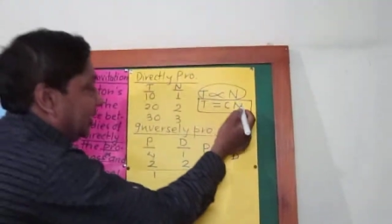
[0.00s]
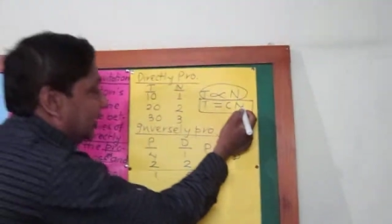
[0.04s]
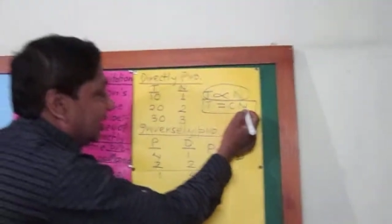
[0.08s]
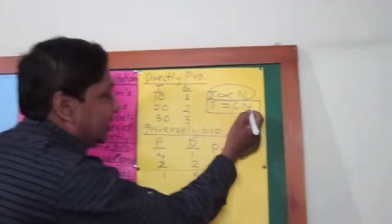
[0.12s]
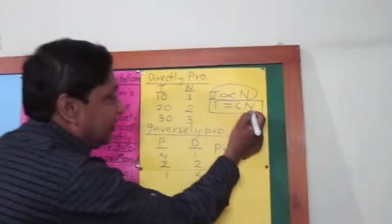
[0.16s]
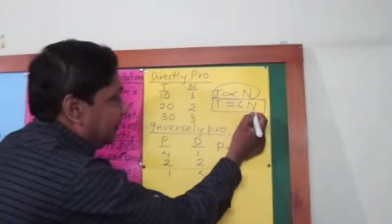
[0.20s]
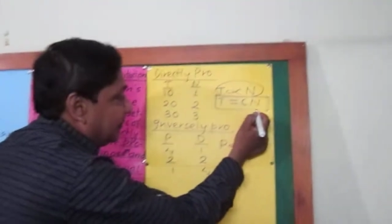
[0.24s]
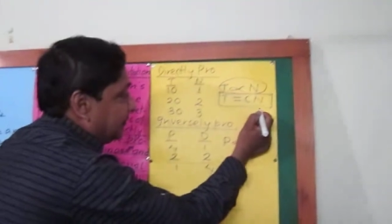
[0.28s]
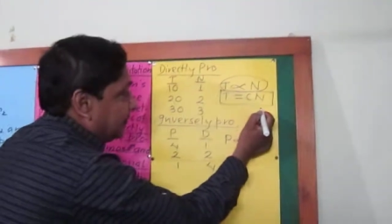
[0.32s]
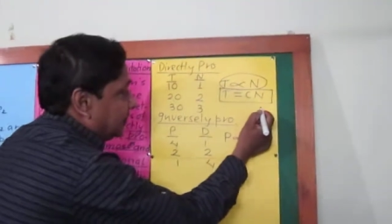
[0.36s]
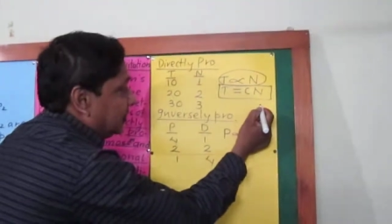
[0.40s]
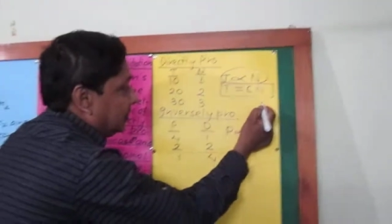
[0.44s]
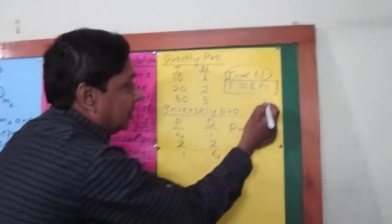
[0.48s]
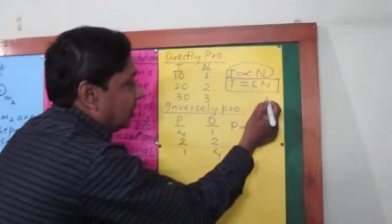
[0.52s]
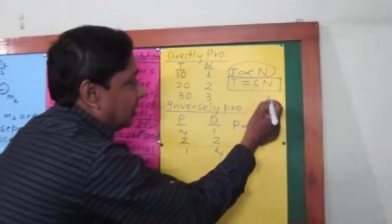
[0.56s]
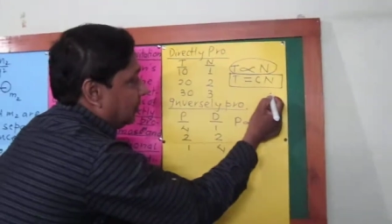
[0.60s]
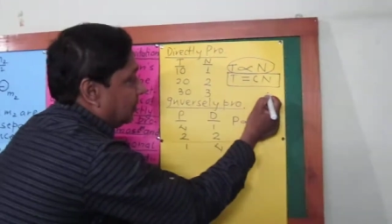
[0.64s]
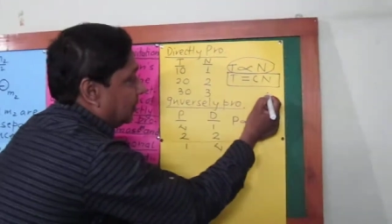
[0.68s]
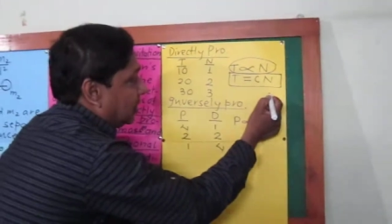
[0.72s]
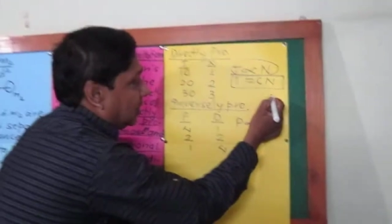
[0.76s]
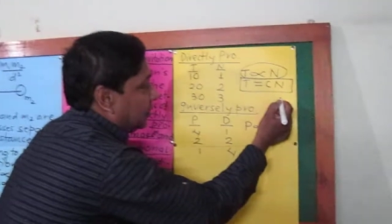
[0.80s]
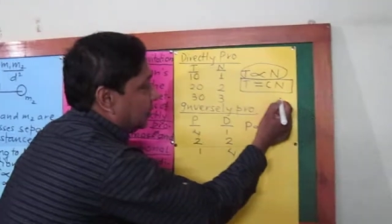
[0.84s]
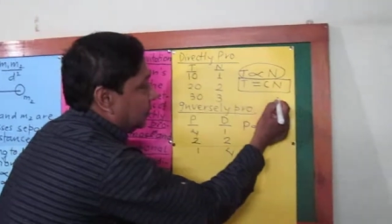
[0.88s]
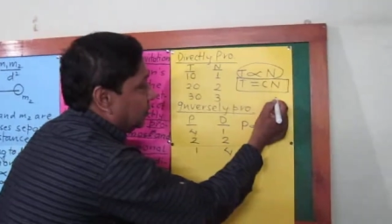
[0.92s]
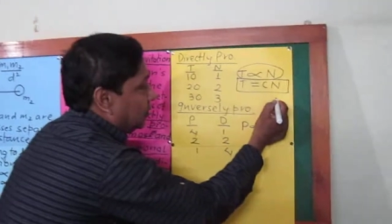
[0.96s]
if
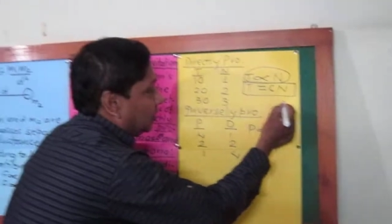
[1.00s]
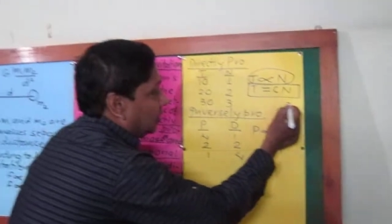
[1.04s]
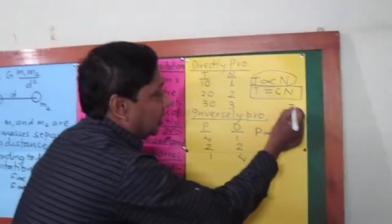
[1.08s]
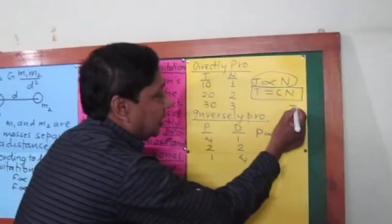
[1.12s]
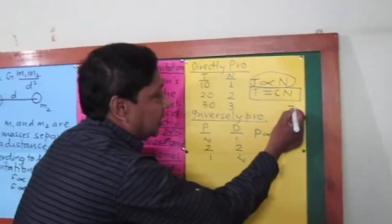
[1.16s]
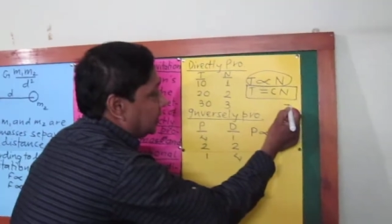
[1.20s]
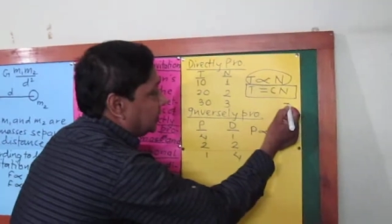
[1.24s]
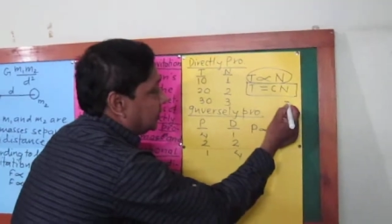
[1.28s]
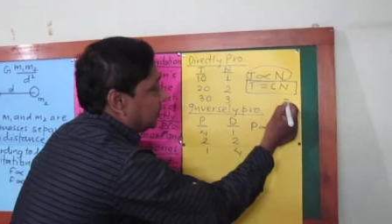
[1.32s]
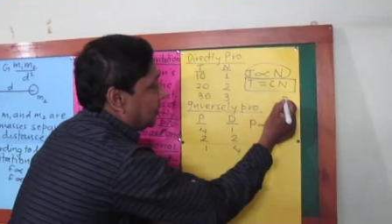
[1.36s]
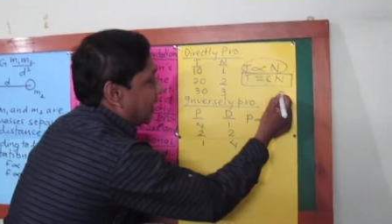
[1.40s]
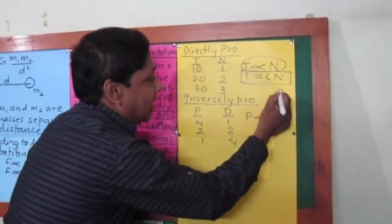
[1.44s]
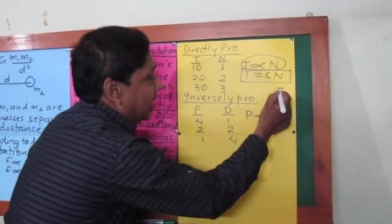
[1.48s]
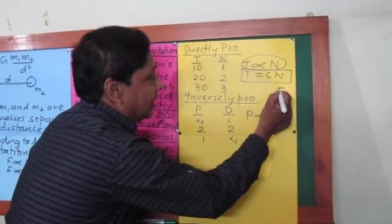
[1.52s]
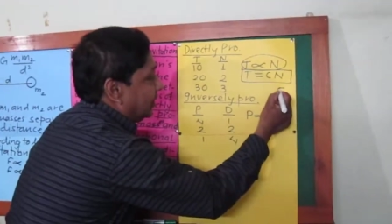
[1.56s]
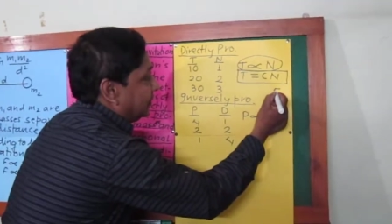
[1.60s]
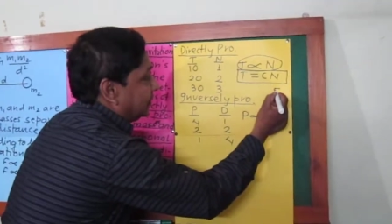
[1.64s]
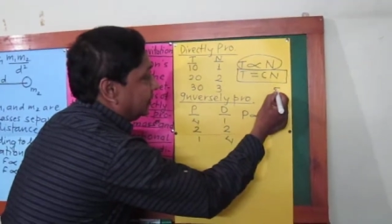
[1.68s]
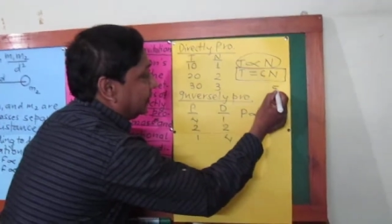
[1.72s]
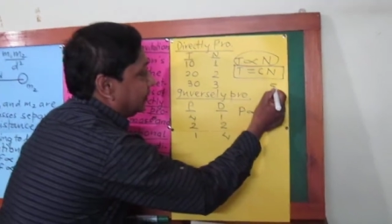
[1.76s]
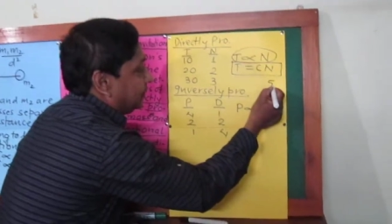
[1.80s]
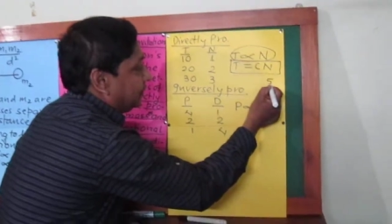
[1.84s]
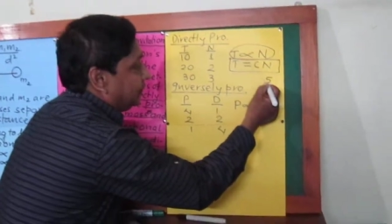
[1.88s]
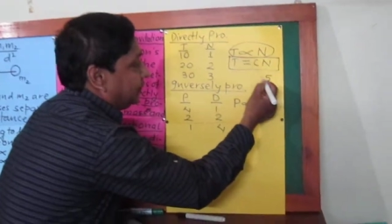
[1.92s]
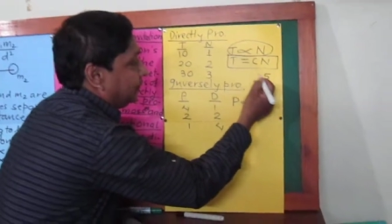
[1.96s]
number of book is 5,
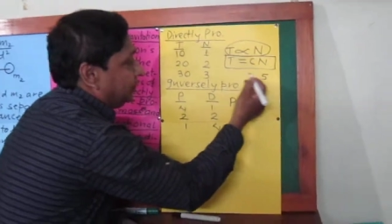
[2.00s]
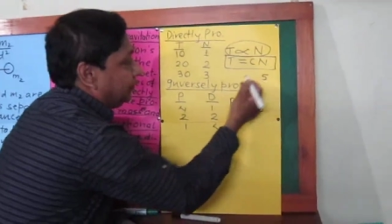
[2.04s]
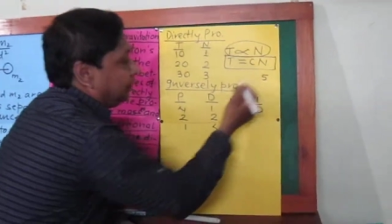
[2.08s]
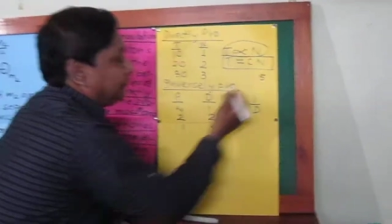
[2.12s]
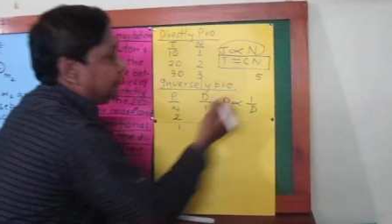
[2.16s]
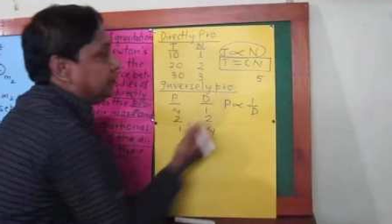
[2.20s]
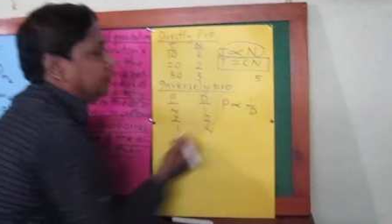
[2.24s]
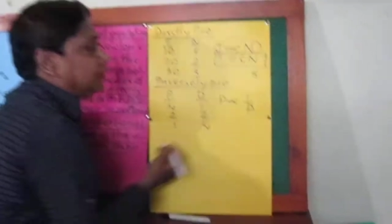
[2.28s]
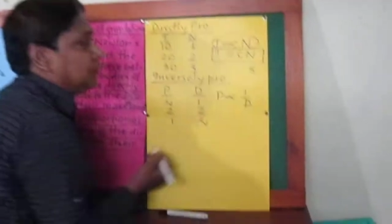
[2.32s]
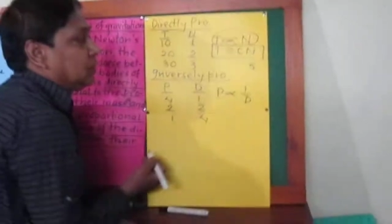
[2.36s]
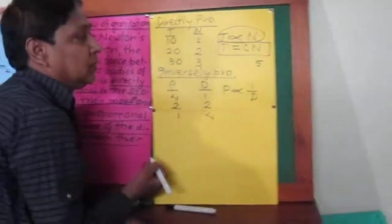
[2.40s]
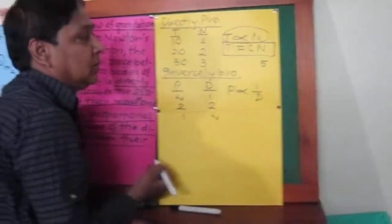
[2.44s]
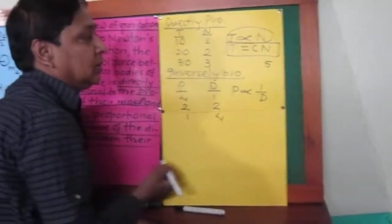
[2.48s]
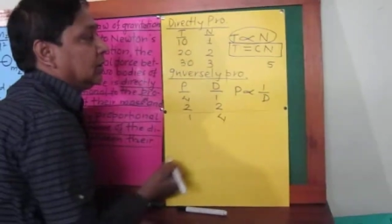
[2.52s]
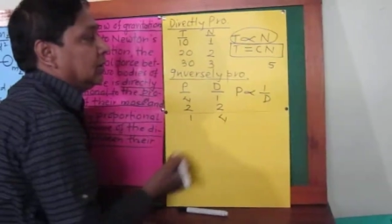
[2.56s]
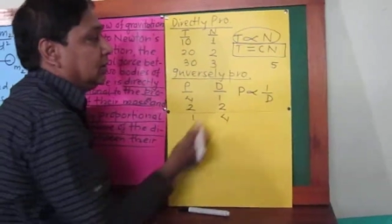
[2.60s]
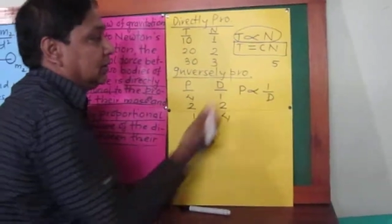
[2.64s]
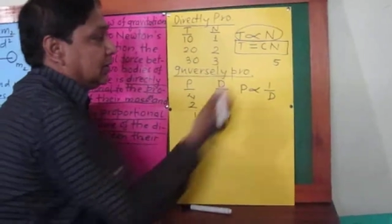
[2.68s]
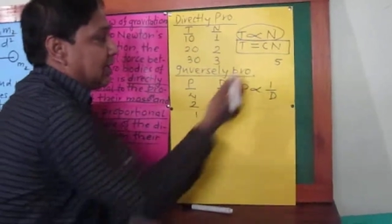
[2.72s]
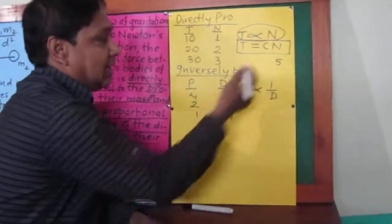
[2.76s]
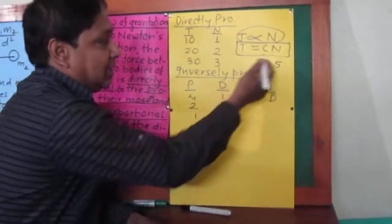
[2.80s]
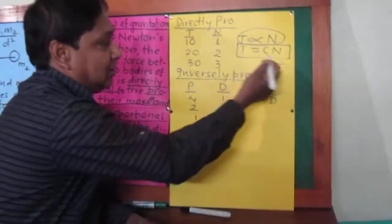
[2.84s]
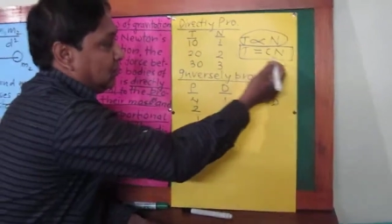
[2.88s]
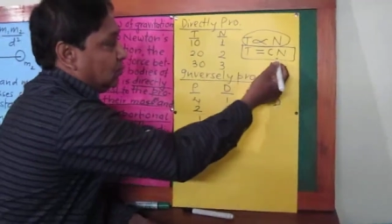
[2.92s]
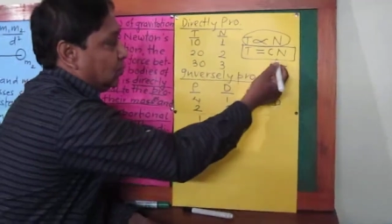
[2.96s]

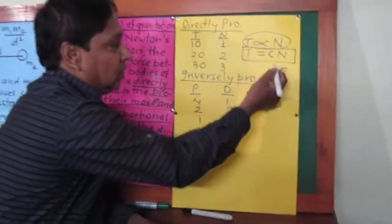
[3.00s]
then